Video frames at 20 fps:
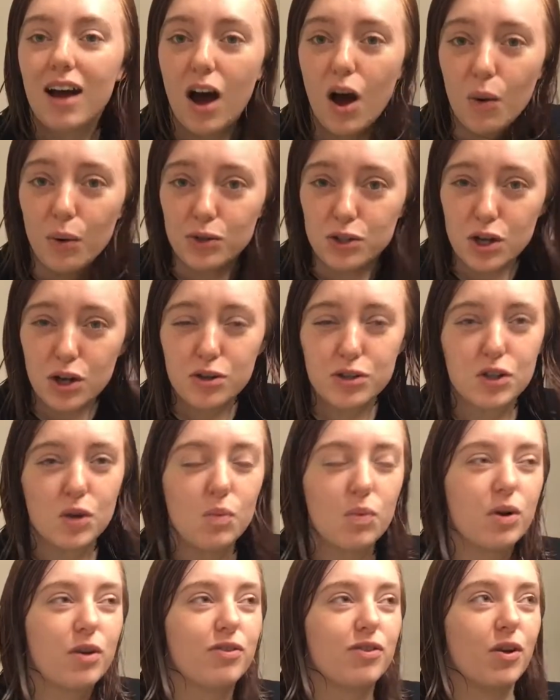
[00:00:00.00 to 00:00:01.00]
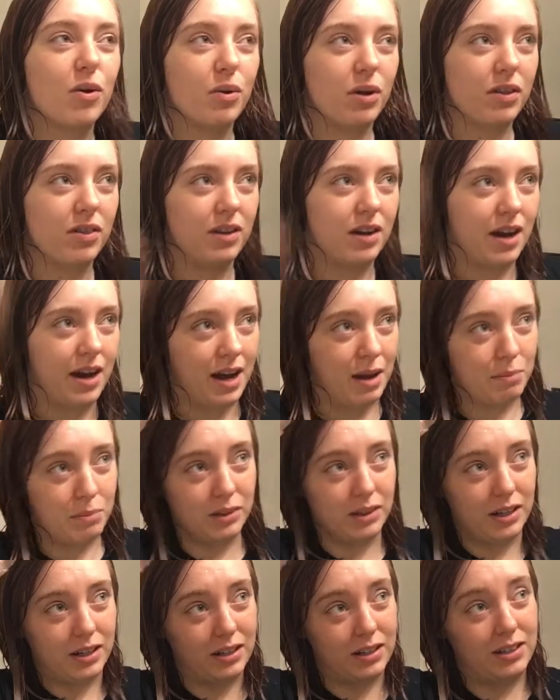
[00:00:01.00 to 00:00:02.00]
Oh, it's also worth noting that I had
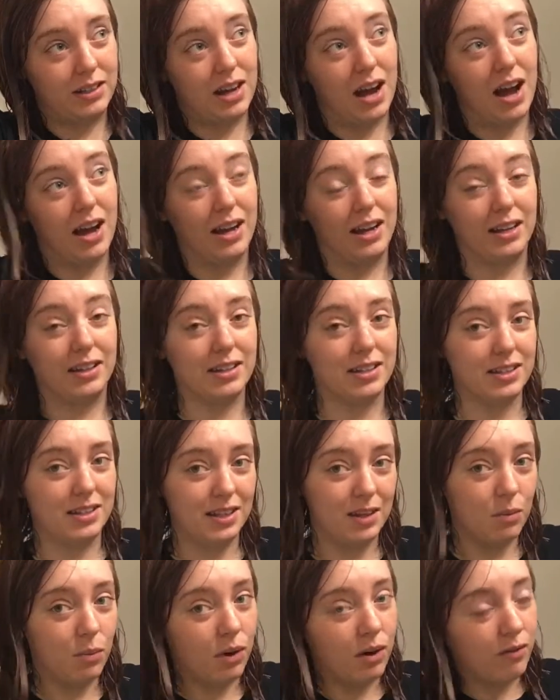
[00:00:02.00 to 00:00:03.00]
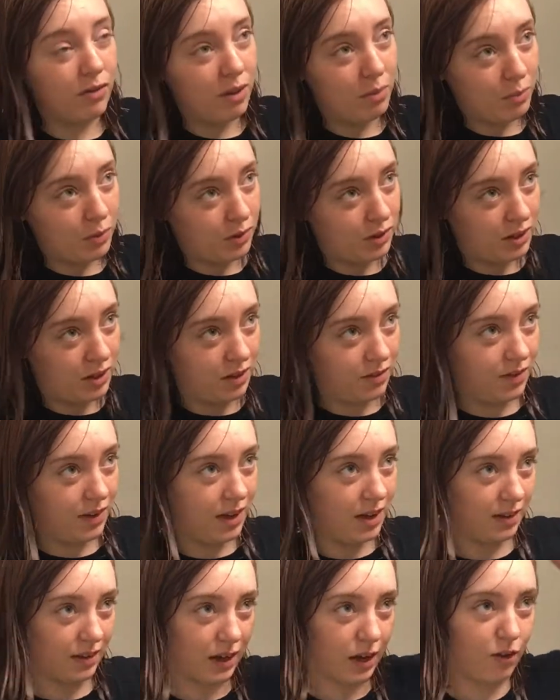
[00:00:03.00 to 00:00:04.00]
been like dying to see one of them on
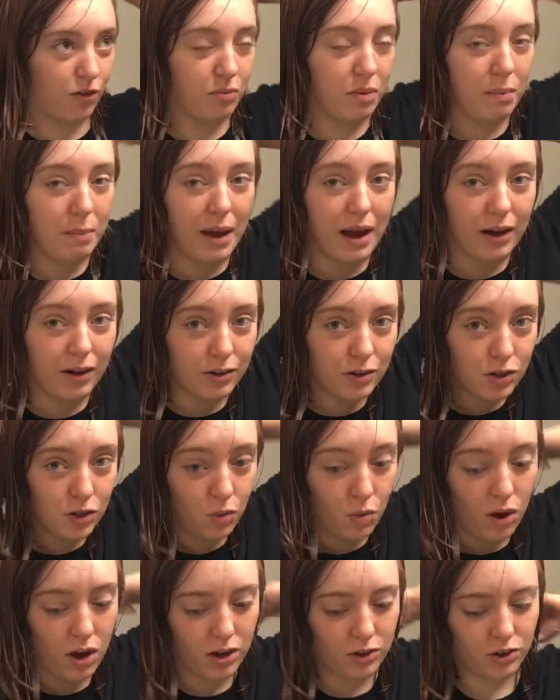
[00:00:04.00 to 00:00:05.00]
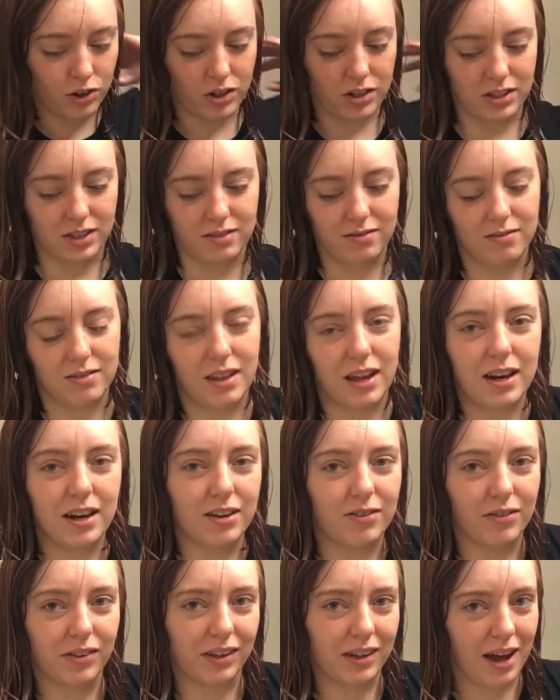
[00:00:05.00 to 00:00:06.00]
TV and like for my parents to watch, because they
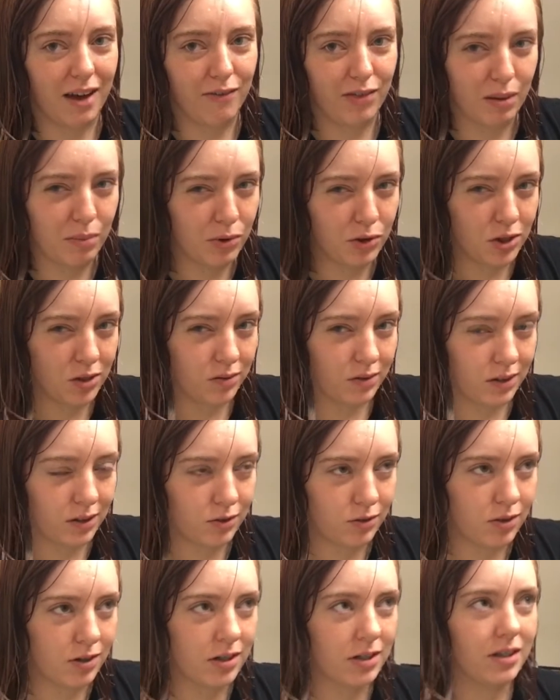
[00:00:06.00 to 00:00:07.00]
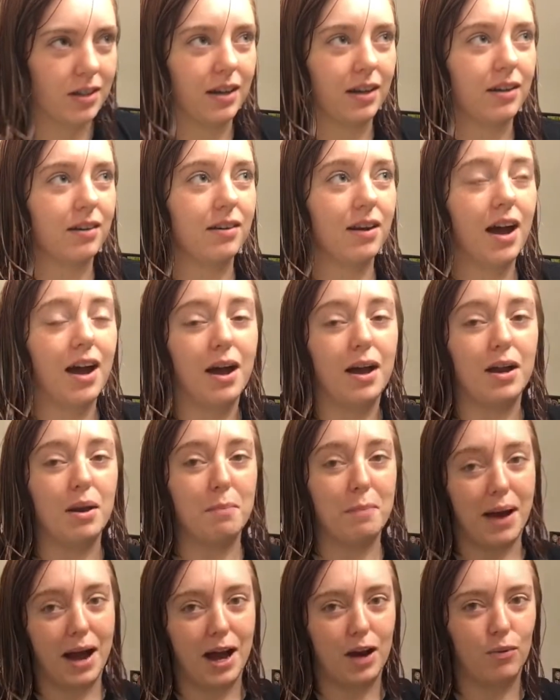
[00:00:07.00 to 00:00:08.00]
didn't really have that much of an interest, like not in a
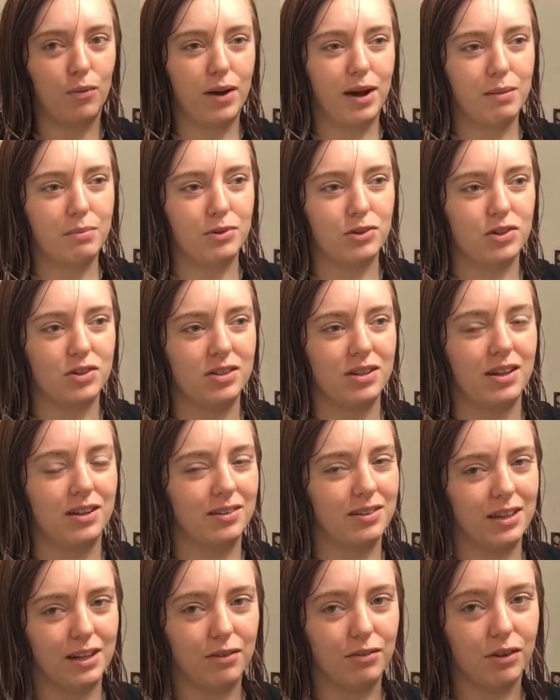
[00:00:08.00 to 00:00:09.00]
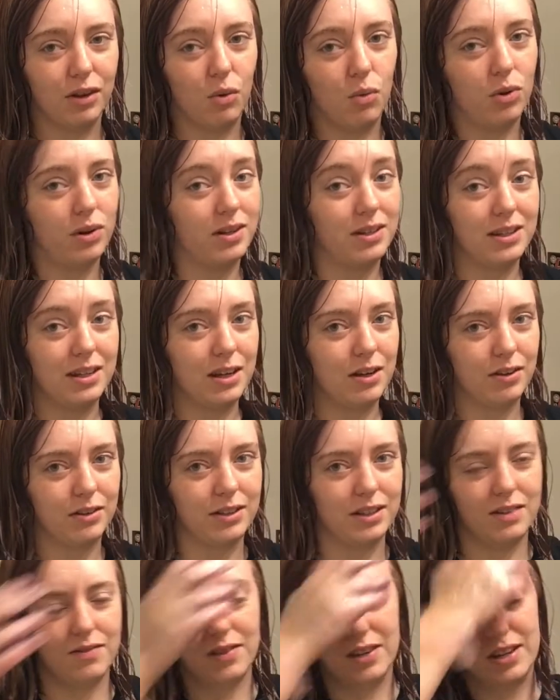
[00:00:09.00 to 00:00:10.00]
bad way, but just like they didn't really want to see it on
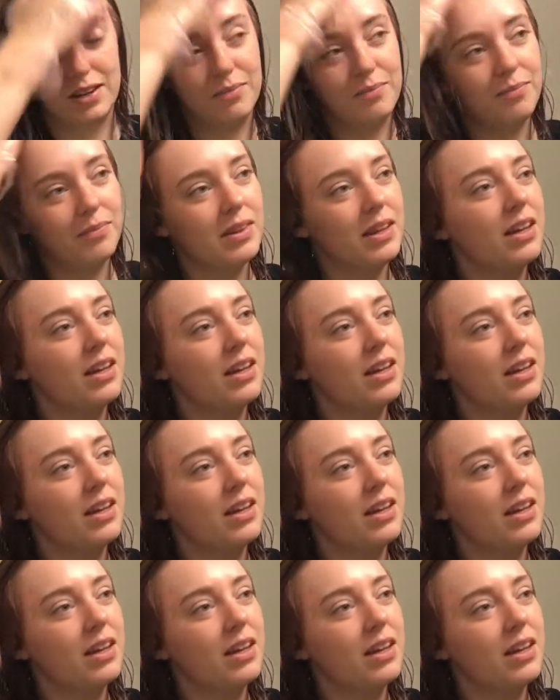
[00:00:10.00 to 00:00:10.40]
TV.